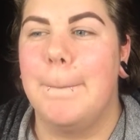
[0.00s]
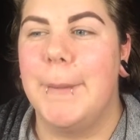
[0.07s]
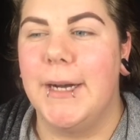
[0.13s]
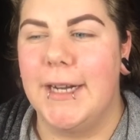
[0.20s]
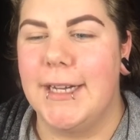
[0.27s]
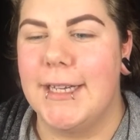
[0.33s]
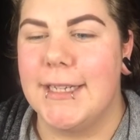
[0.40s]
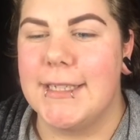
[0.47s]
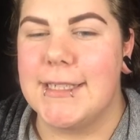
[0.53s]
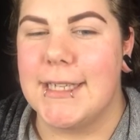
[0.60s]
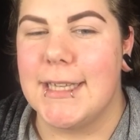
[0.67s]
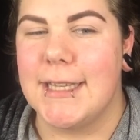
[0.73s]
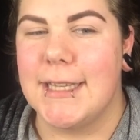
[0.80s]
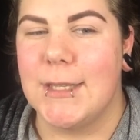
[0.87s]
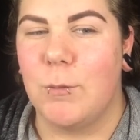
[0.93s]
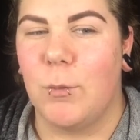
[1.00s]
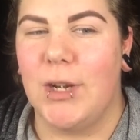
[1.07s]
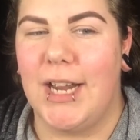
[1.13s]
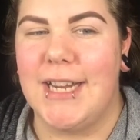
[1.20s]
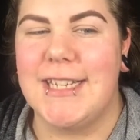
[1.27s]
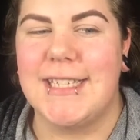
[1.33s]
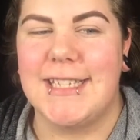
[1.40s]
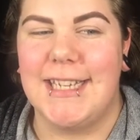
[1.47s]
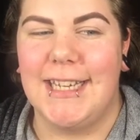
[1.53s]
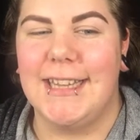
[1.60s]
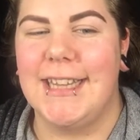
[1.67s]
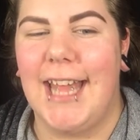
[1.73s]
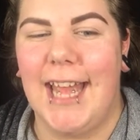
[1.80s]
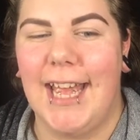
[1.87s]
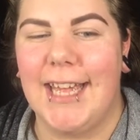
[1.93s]
But when I
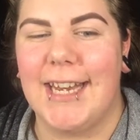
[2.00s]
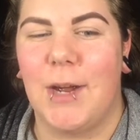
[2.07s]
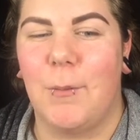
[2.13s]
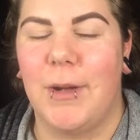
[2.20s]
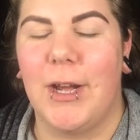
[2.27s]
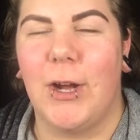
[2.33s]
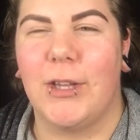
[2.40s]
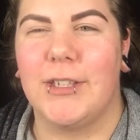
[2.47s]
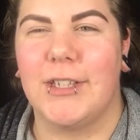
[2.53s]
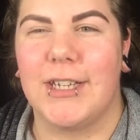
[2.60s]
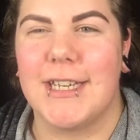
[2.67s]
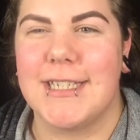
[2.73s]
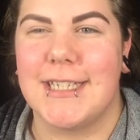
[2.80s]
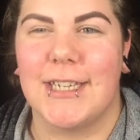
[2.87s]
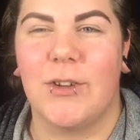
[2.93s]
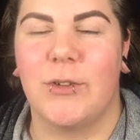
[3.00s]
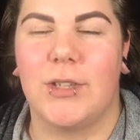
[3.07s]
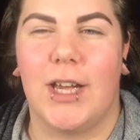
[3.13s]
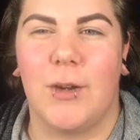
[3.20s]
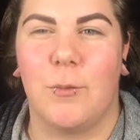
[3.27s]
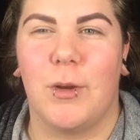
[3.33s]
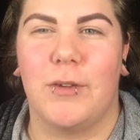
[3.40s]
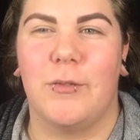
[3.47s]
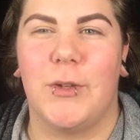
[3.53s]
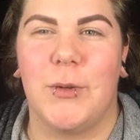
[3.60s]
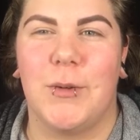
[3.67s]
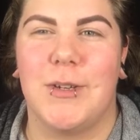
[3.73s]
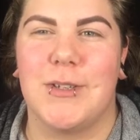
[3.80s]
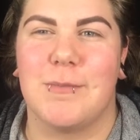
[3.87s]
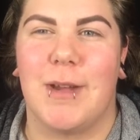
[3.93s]
seen that and I went on there and I seen I only had 1 view
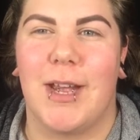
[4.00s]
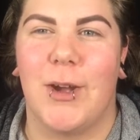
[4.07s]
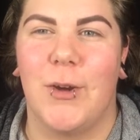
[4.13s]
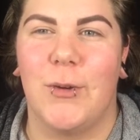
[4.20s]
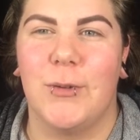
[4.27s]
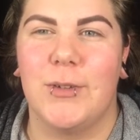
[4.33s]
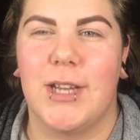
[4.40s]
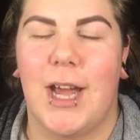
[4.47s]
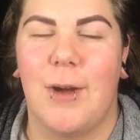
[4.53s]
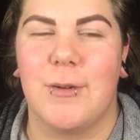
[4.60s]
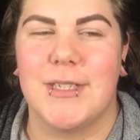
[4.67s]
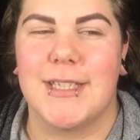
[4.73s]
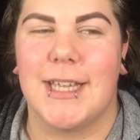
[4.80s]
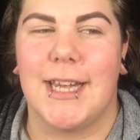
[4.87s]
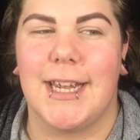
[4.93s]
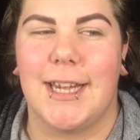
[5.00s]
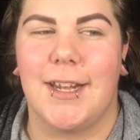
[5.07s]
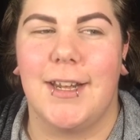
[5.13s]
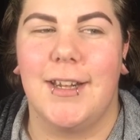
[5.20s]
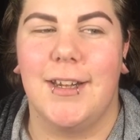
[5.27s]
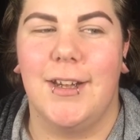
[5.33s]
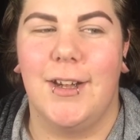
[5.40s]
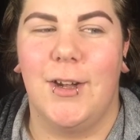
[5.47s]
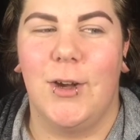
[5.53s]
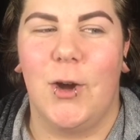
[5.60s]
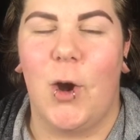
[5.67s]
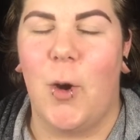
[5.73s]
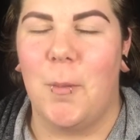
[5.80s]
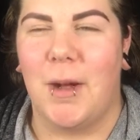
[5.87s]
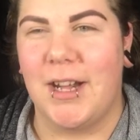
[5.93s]
and it was my own, I was like,
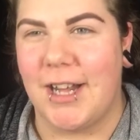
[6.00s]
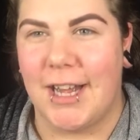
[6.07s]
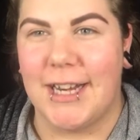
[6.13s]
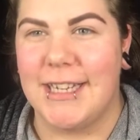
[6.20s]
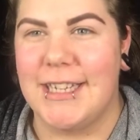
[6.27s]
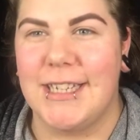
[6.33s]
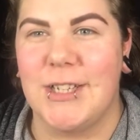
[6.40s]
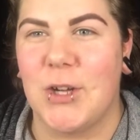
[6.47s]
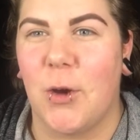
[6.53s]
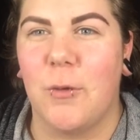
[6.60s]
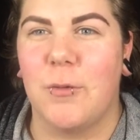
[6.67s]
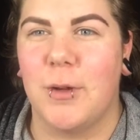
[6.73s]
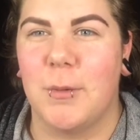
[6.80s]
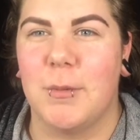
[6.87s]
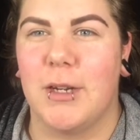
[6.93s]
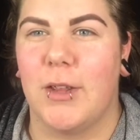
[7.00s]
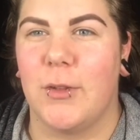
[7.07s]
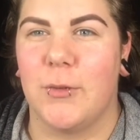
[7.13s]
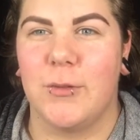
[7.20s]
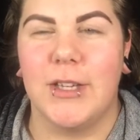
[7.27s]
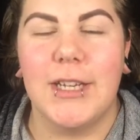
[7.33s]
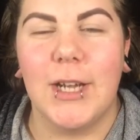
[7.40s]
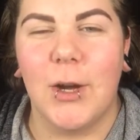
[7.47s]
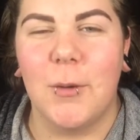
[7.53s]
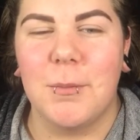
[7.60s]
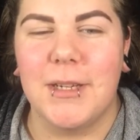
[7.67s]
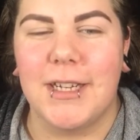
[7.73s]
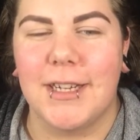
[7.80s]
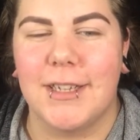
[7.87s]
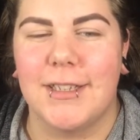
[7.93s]
oh my god, I need to go film another video,
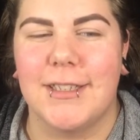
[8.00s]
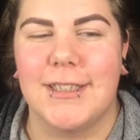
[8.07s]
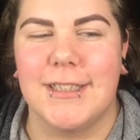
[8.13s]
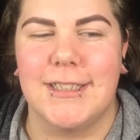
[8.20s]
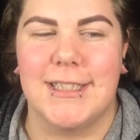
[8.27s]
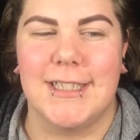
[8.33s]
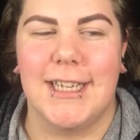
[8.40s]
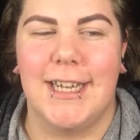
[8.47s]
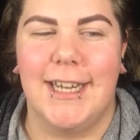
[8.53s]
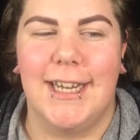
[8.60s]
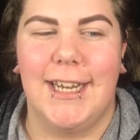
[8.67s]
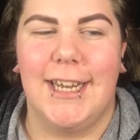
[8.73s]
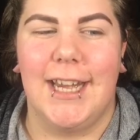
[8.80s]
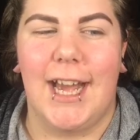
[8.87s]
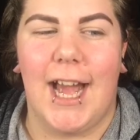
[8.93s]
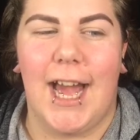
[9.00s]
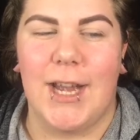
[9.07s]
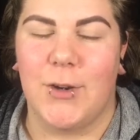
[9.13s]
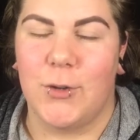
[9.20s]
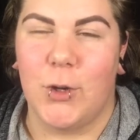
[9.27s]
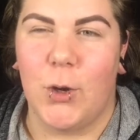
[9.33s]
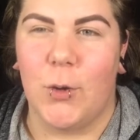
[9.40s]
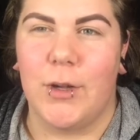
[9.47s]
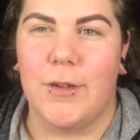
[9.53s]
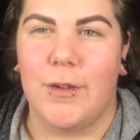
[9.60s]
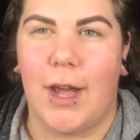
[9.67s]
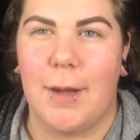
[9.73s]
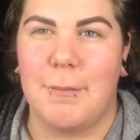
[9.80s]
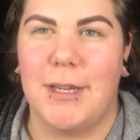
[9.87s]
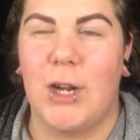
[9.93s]
because I don't know if,
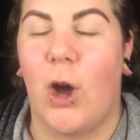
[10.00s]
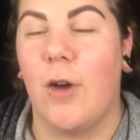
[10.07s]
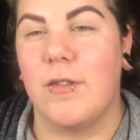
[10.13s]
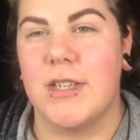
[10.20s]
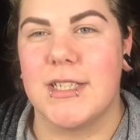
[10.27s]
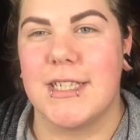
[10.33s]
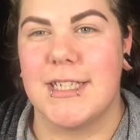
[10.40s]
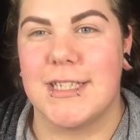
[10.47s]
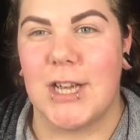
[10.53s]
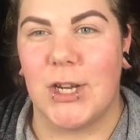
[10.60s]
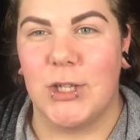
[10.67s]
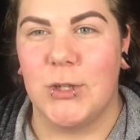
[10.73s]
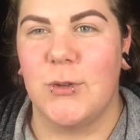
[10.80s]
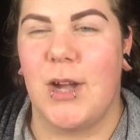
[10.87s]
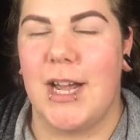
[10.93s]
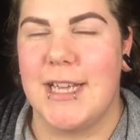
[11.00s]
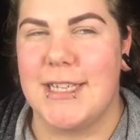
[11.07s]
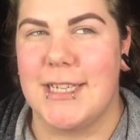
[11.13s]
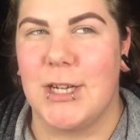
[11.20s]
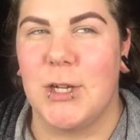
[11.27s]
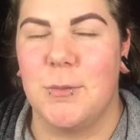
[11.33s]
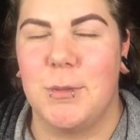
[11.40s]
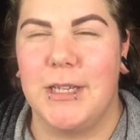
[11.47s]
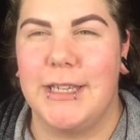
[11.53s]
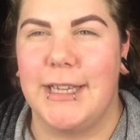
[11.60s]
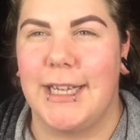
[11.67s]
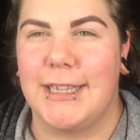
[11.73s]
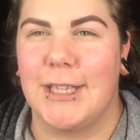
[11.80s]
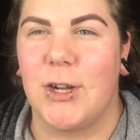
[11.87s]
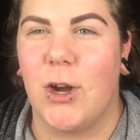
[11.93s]
I mean, obviously it's not you guys, it could be
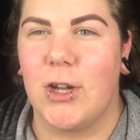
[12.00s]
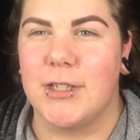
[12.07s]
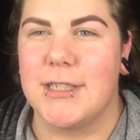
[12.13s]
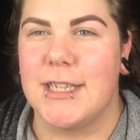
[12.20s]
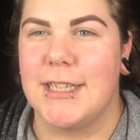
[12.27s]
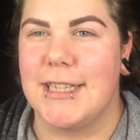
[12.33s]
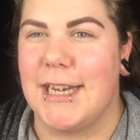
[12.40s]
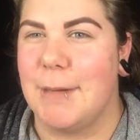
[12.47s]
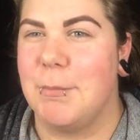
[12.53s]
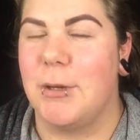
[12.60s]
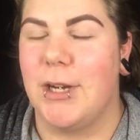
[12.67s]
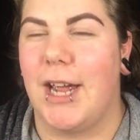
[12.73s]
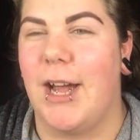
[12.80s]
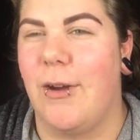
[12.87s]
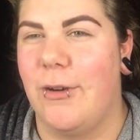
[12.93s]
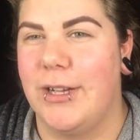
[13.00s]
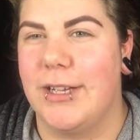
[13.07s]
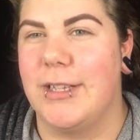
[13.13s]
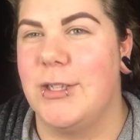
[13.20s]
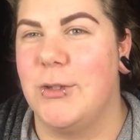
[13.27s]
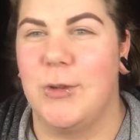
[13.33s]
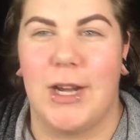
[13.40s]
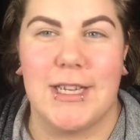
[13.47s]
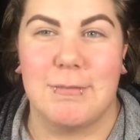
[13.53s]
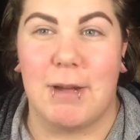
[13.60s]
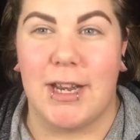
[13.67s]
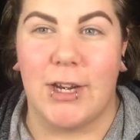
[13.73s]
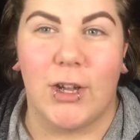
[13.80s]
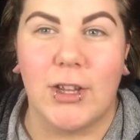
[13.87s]
like the content that I put out. You guys might